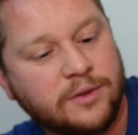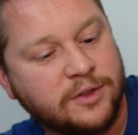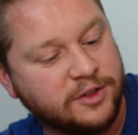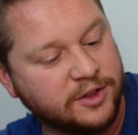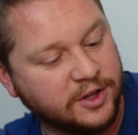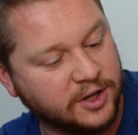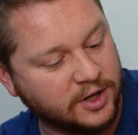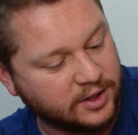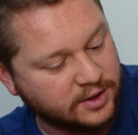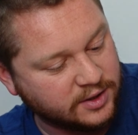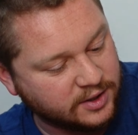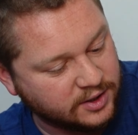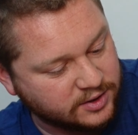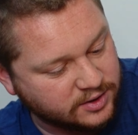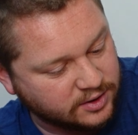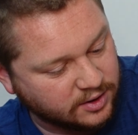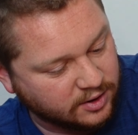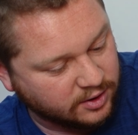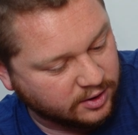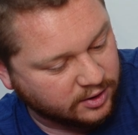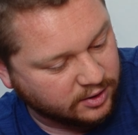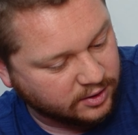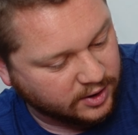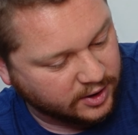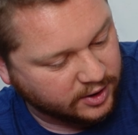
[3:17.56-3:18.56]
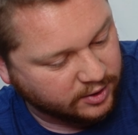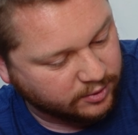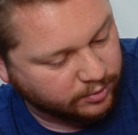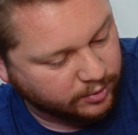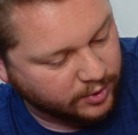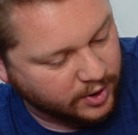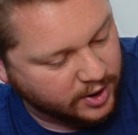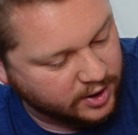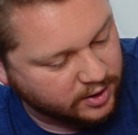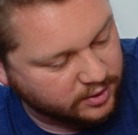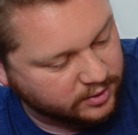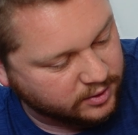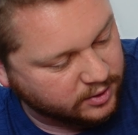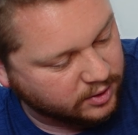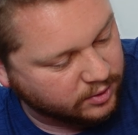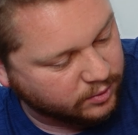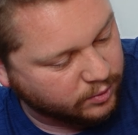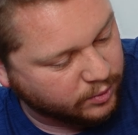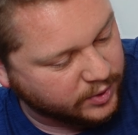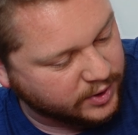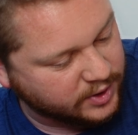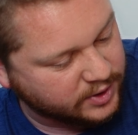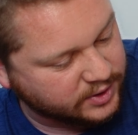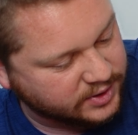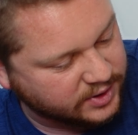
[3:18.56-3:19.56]
think these are like regular
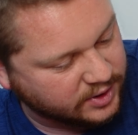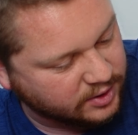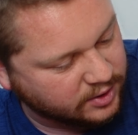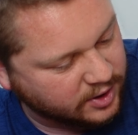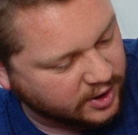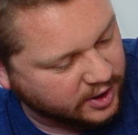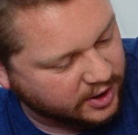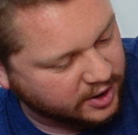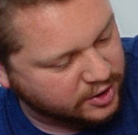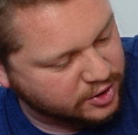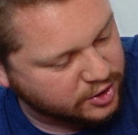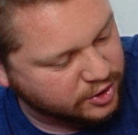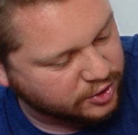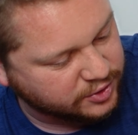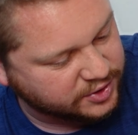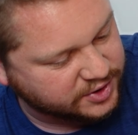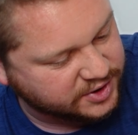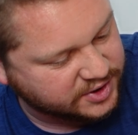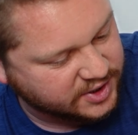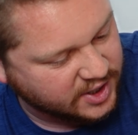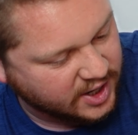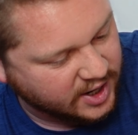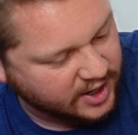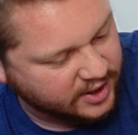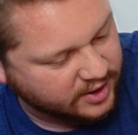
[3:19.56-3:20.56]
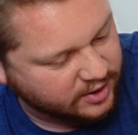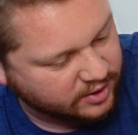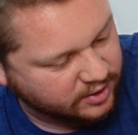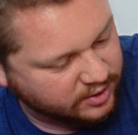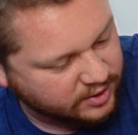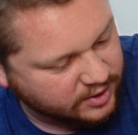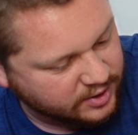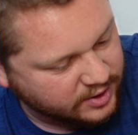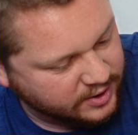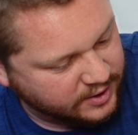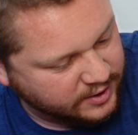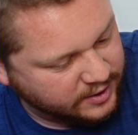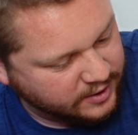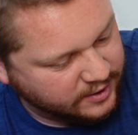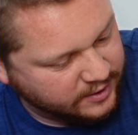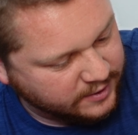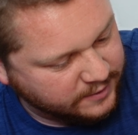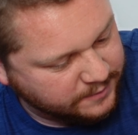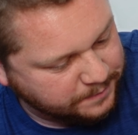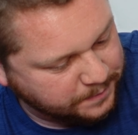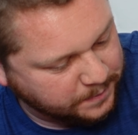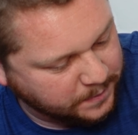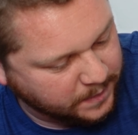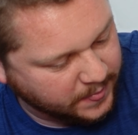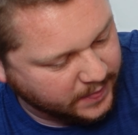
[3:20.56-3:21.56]
wheels. They look like a new style.
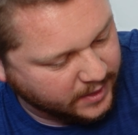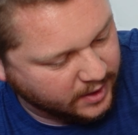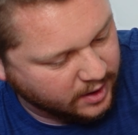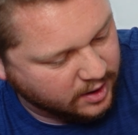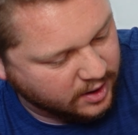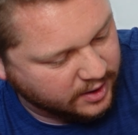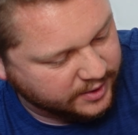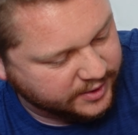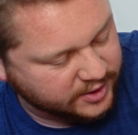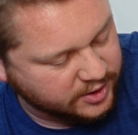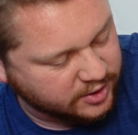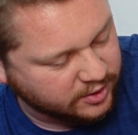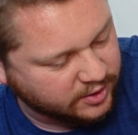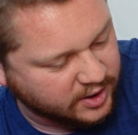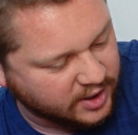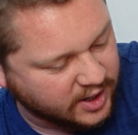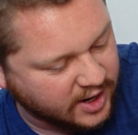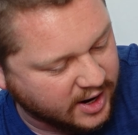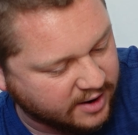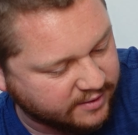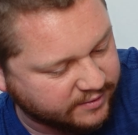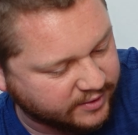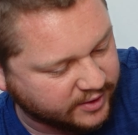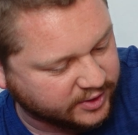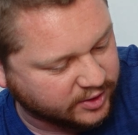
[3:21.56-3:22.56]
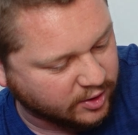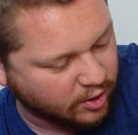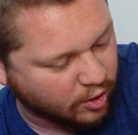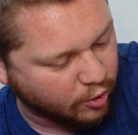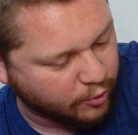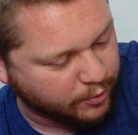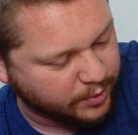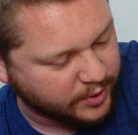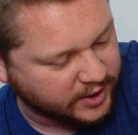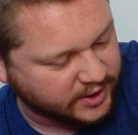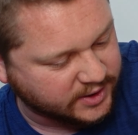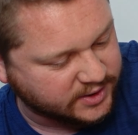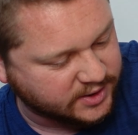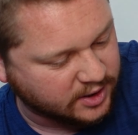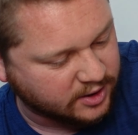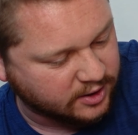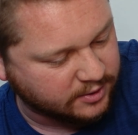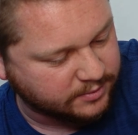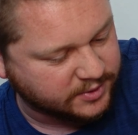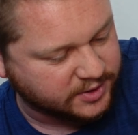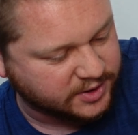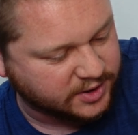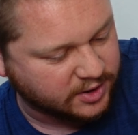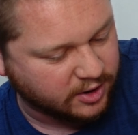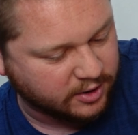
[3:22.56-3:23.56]
They do kind of have like the openings in
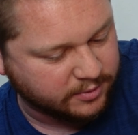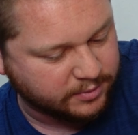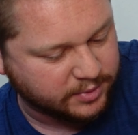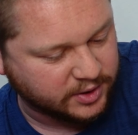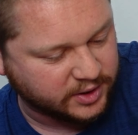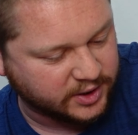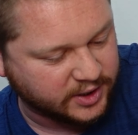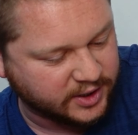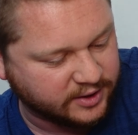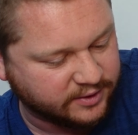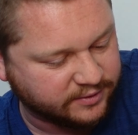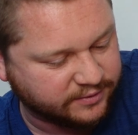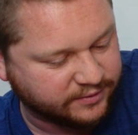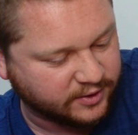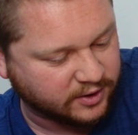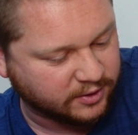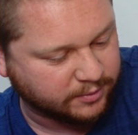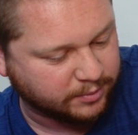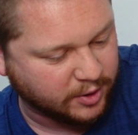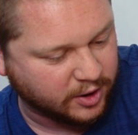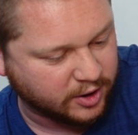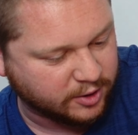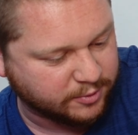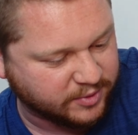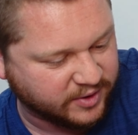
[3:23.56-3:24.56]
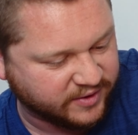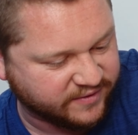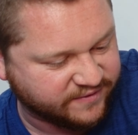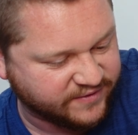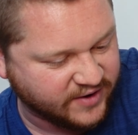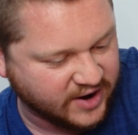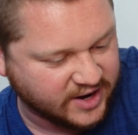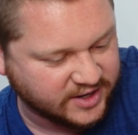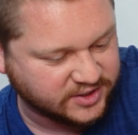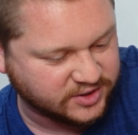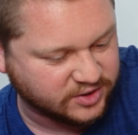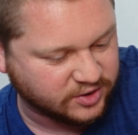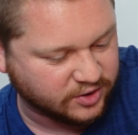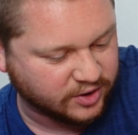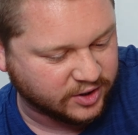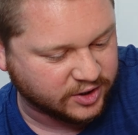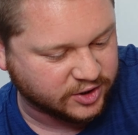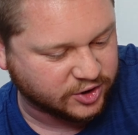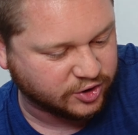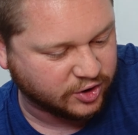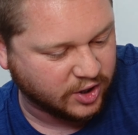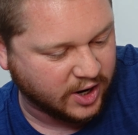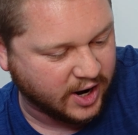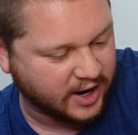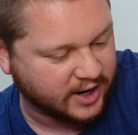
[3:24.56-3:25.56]
them, so I believe they're probably going to be faster on
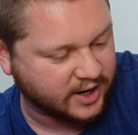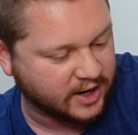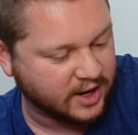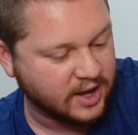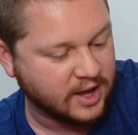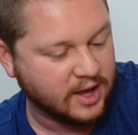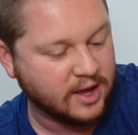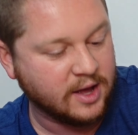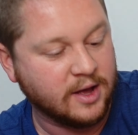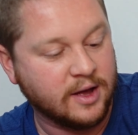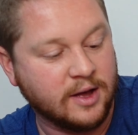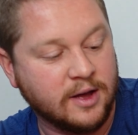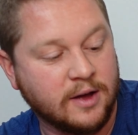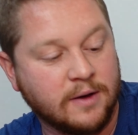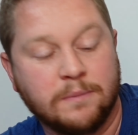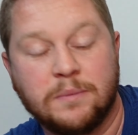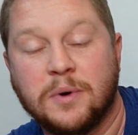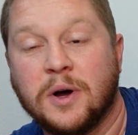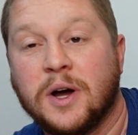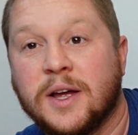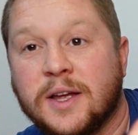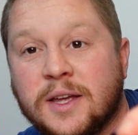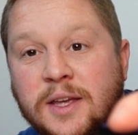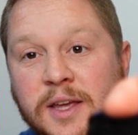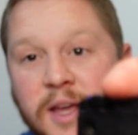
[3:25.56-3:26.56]
track. But